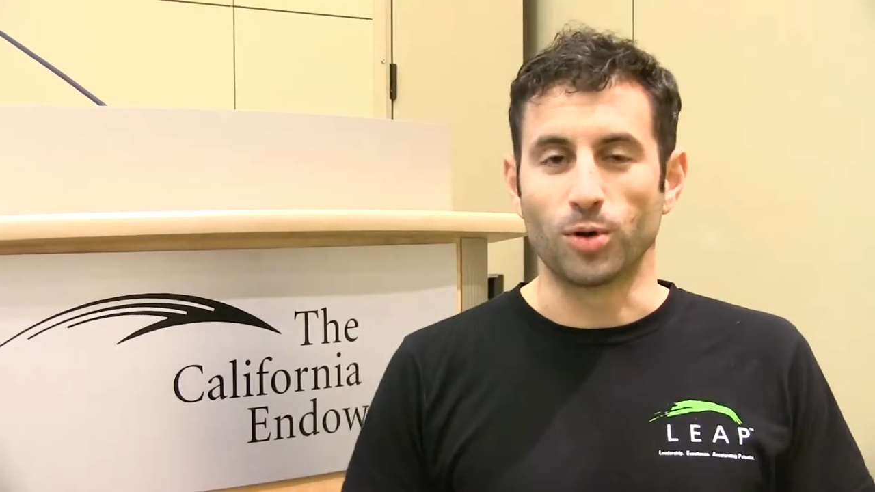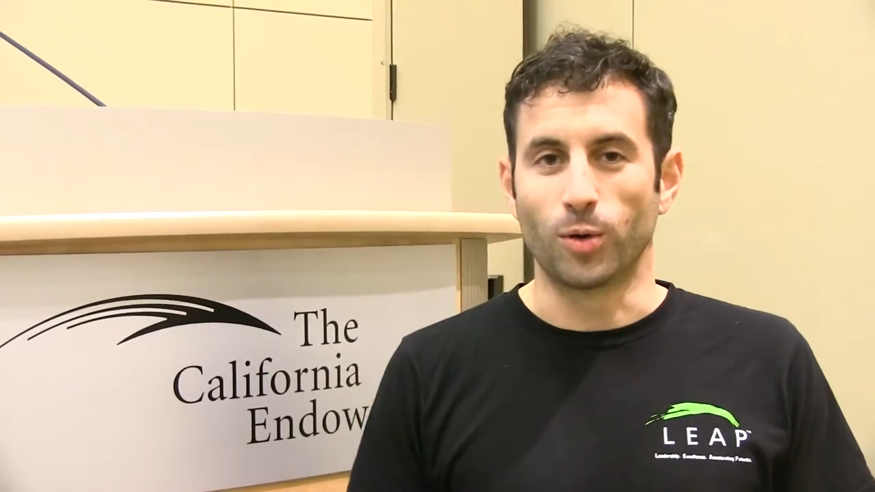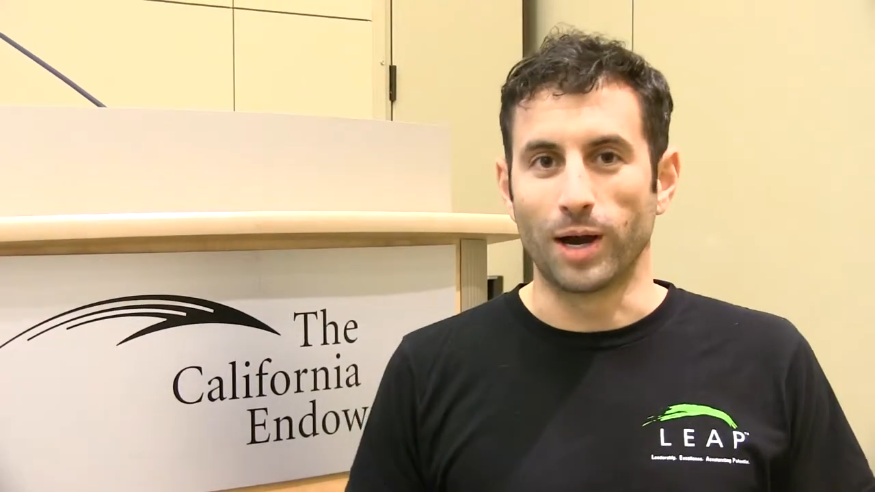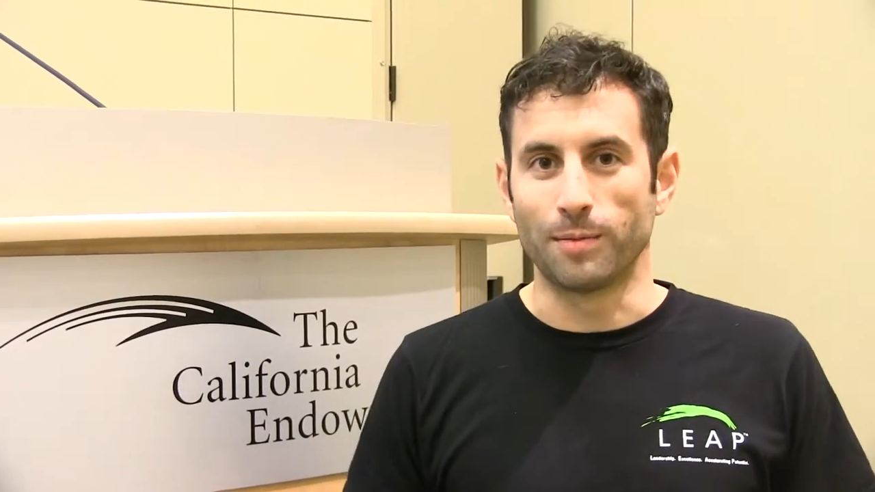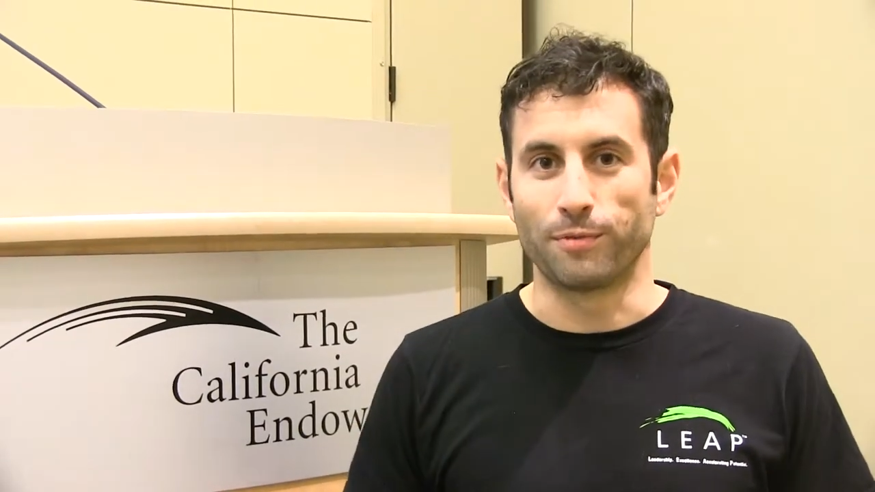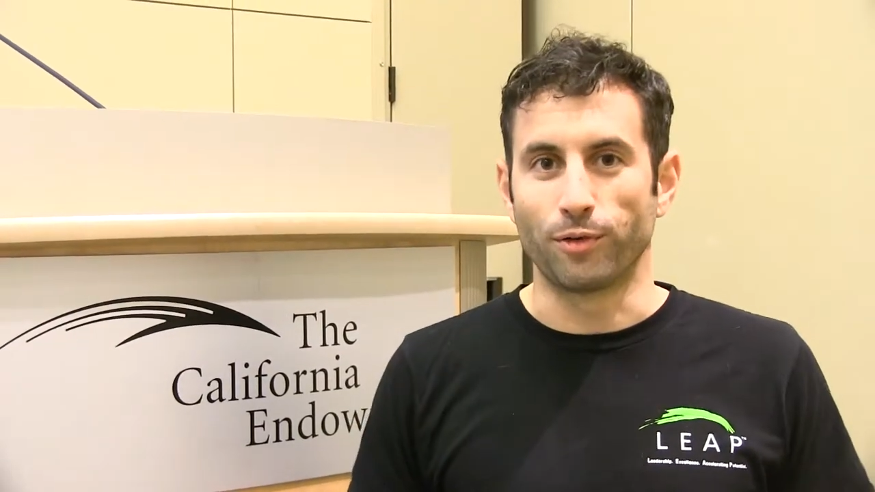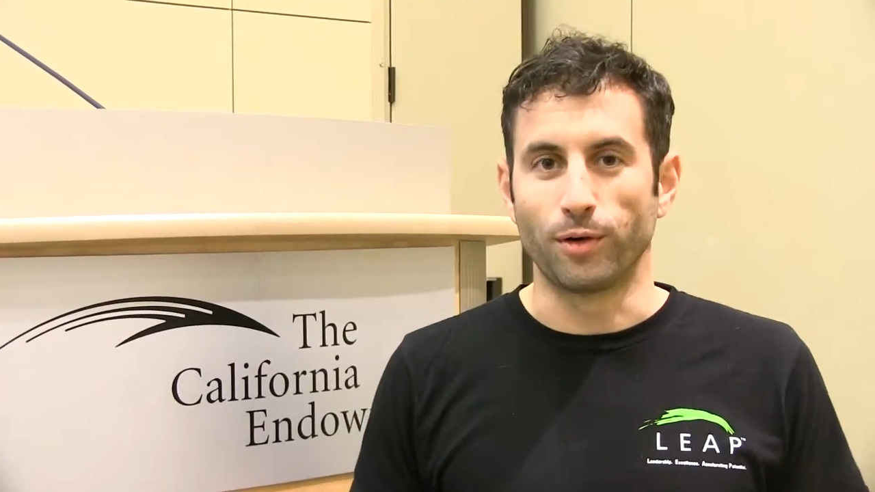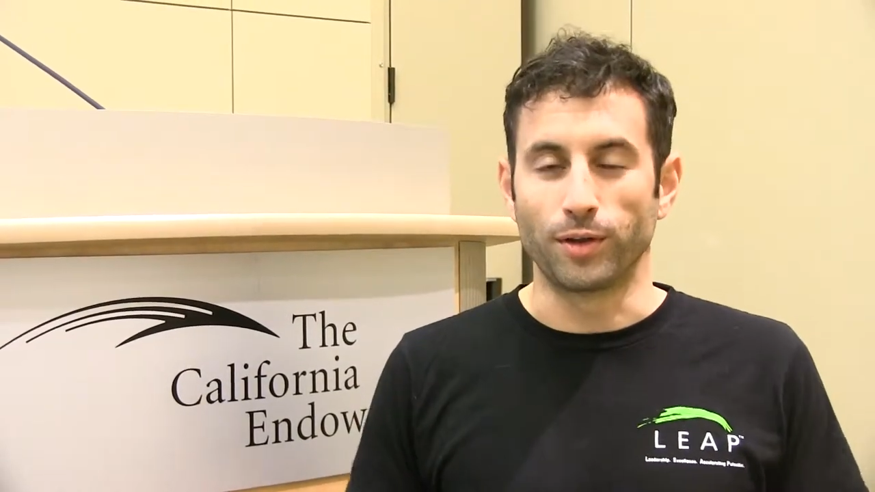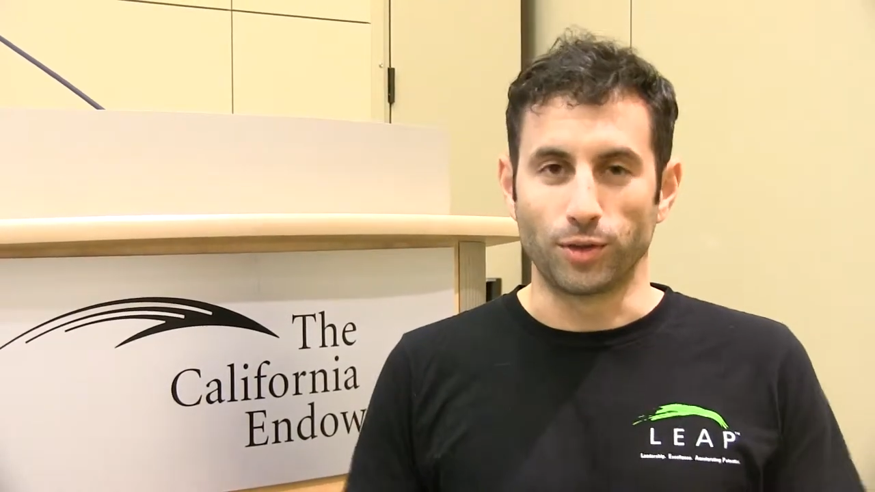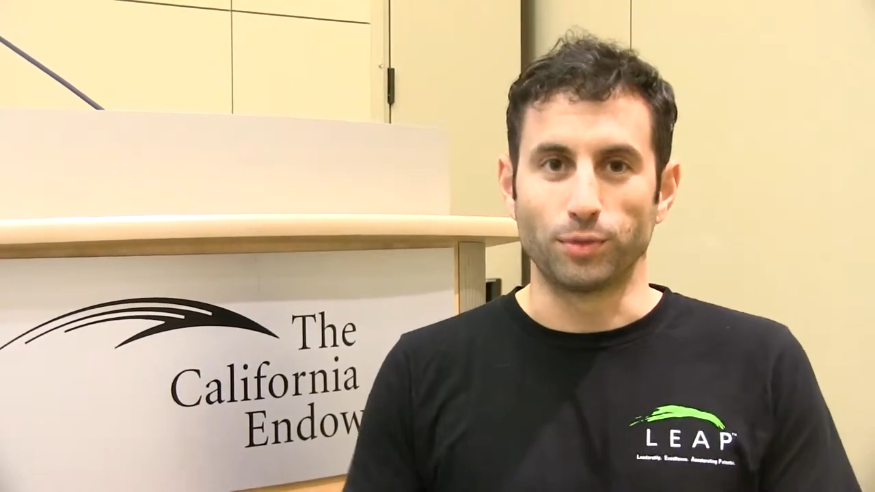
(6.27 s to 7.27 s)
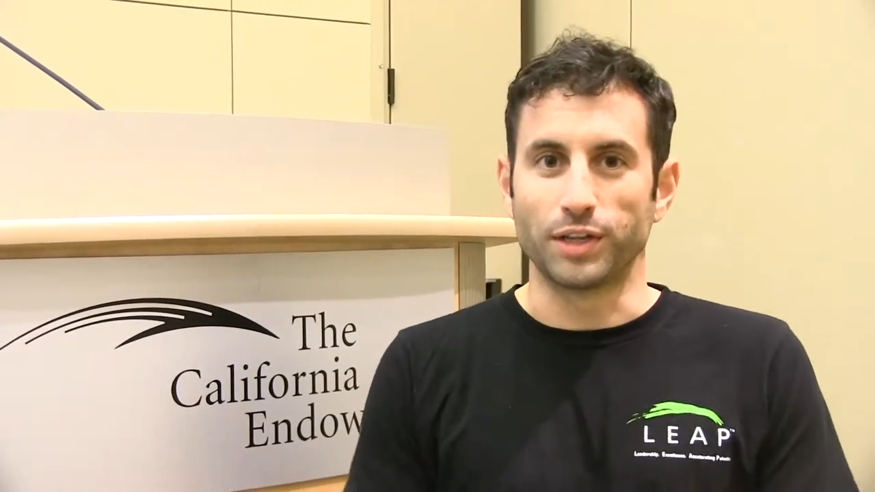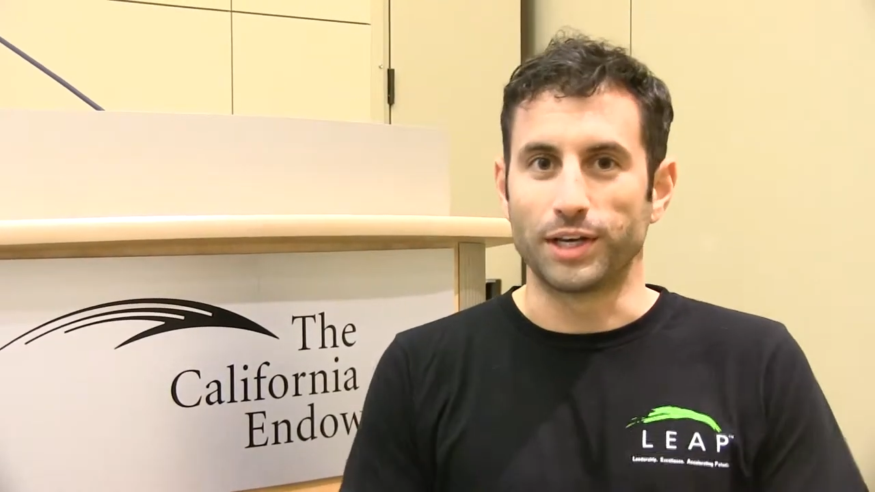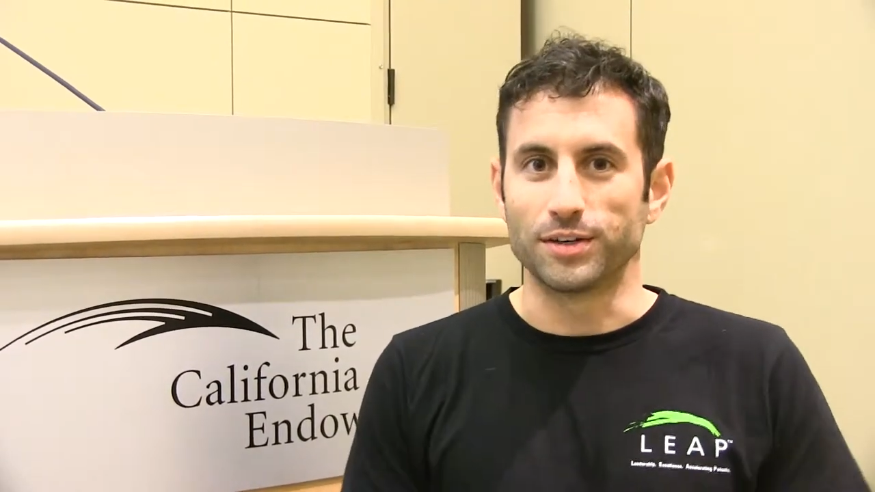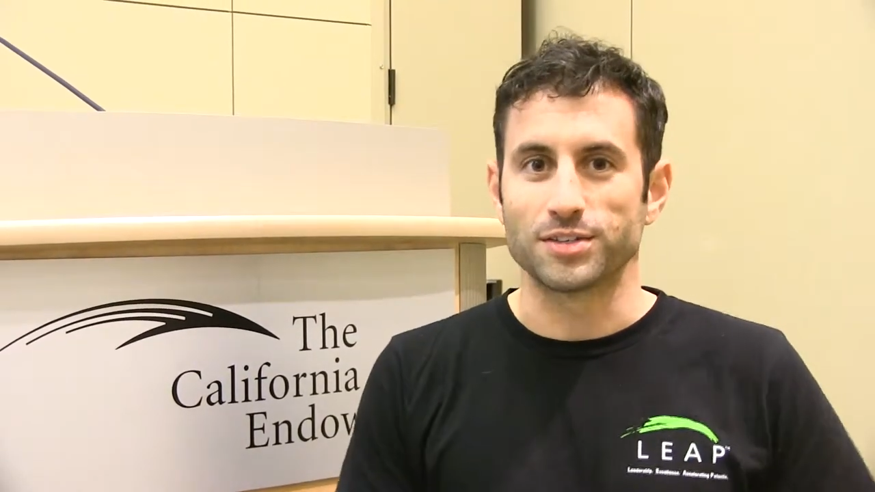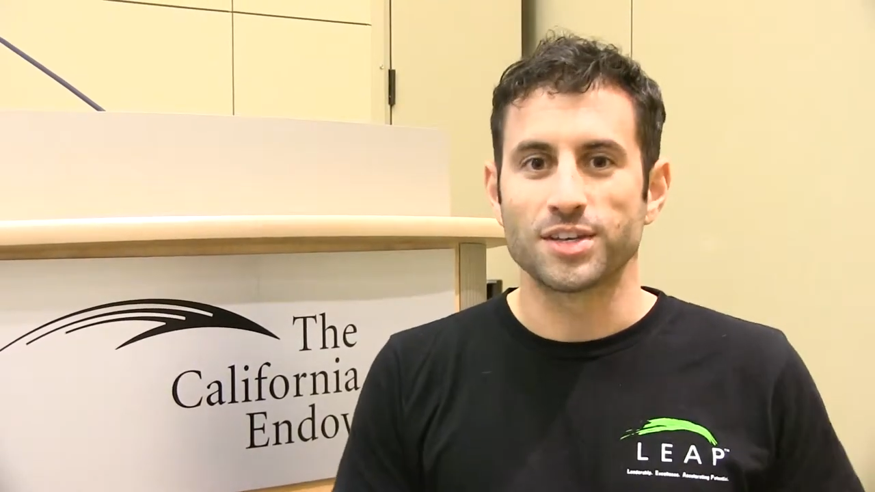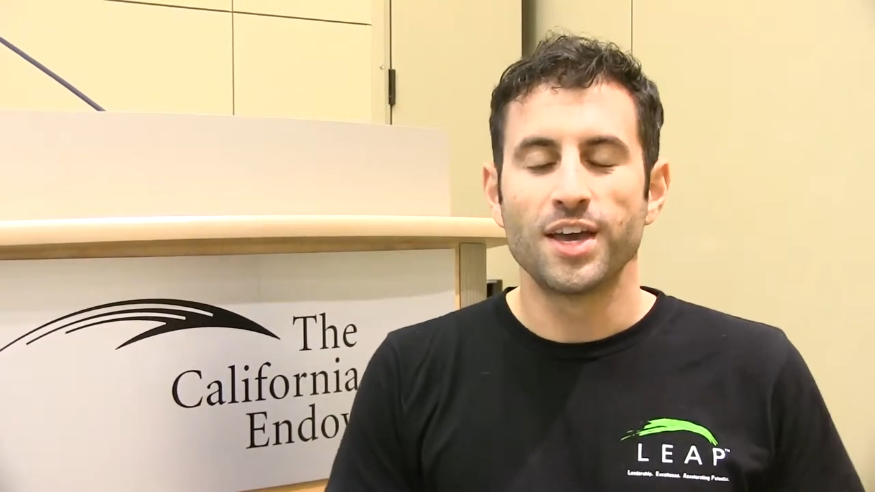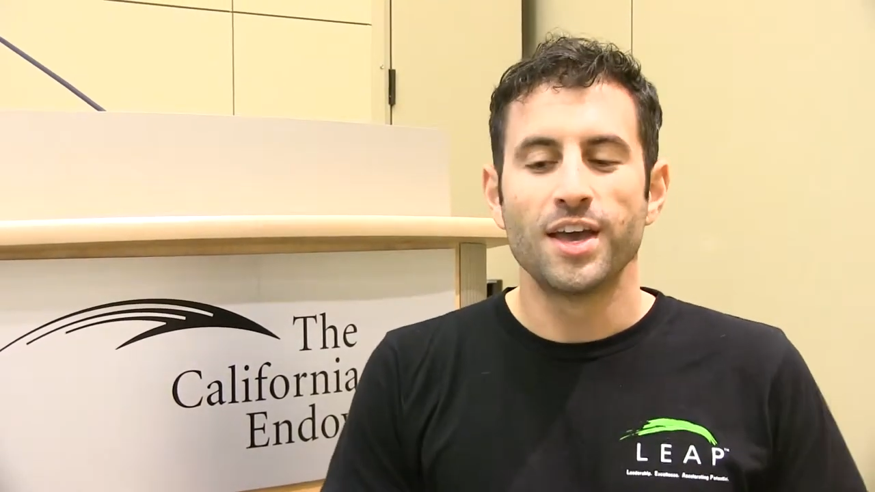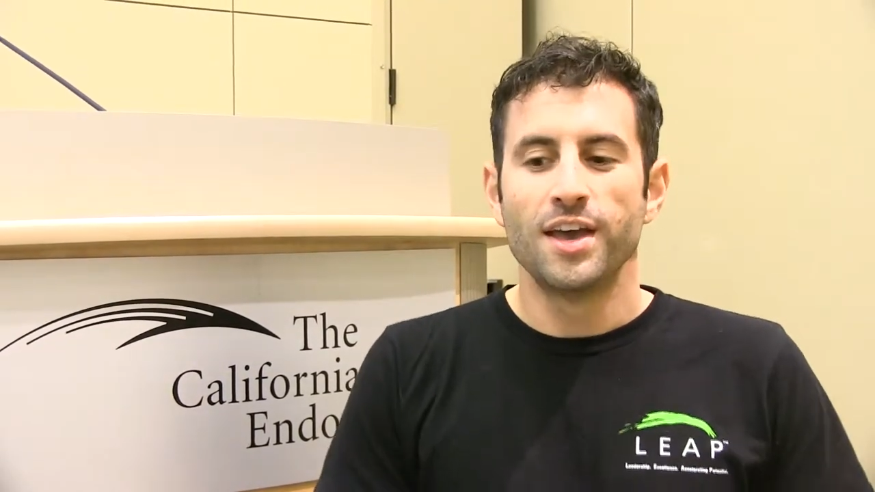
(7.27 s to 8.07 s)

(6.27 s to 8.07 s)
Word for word: program for youth leaders.